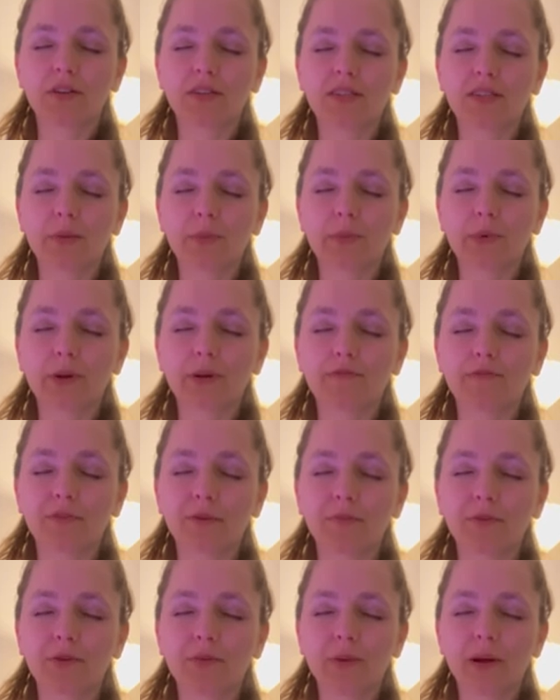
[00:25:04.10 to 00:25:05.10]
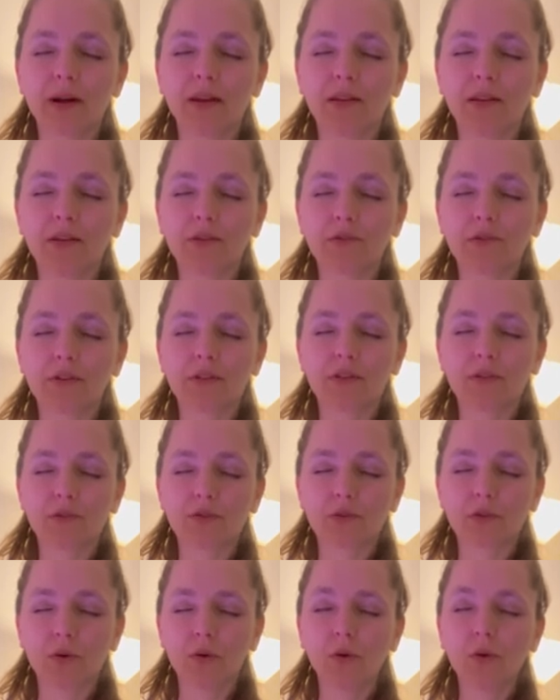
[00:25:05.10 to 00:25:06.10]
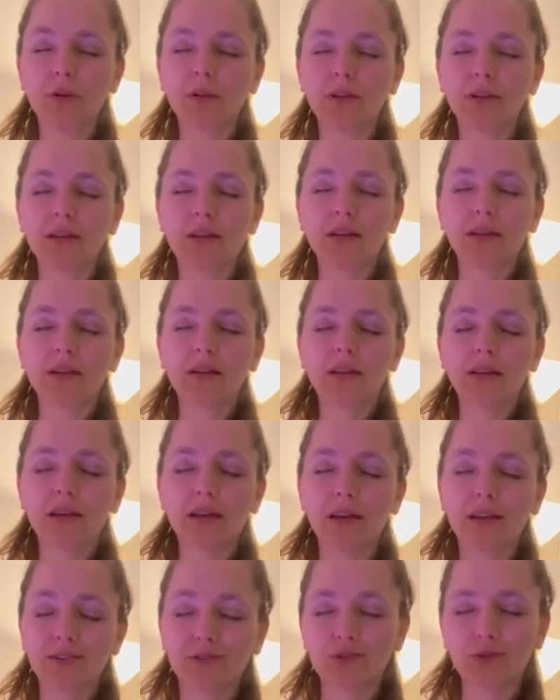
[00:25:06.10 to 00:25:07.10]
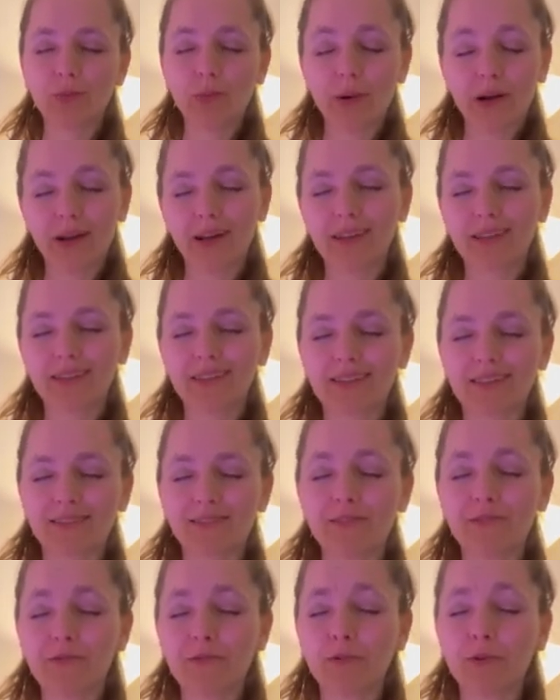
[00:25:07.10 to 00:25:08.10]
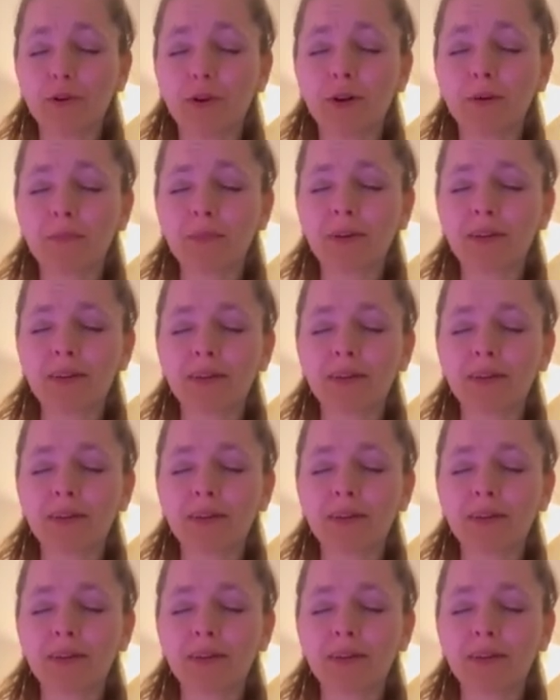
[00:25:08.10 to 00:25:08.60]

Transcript: separate from your body. You are the soul, and your body is the form.